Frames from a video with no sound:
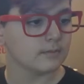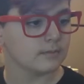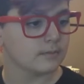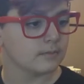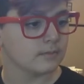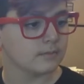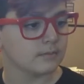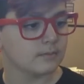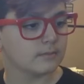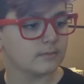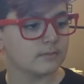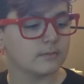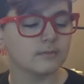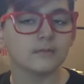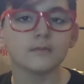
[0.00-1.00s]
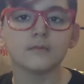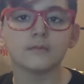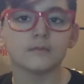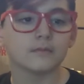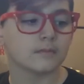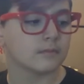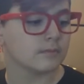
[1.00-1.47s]

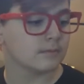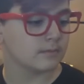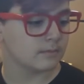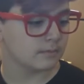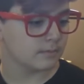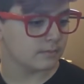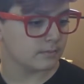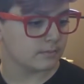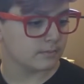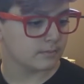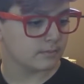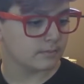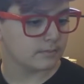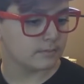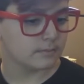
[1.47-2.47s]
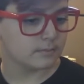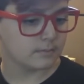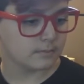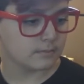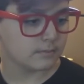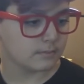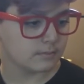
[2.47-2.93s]

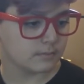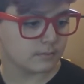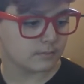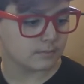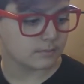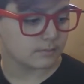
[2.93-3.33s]
No words are spoken by the person on screen.